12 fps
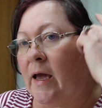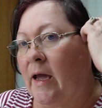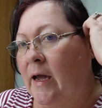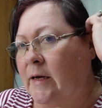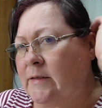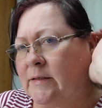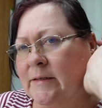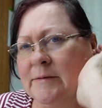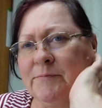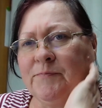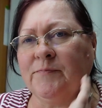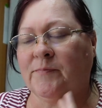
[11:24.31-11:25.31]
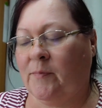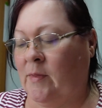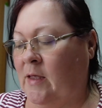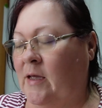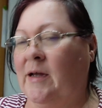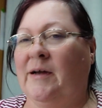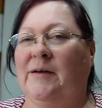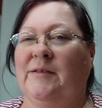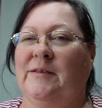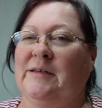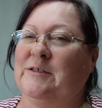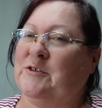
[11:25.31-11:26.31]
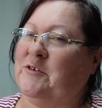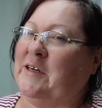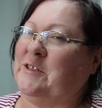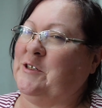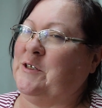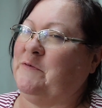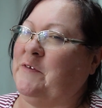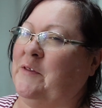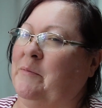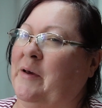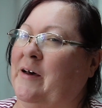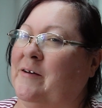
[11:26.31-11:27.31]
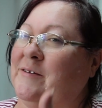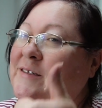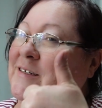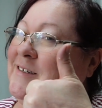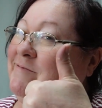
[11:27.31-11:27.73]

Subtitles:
And the instructions for the belt,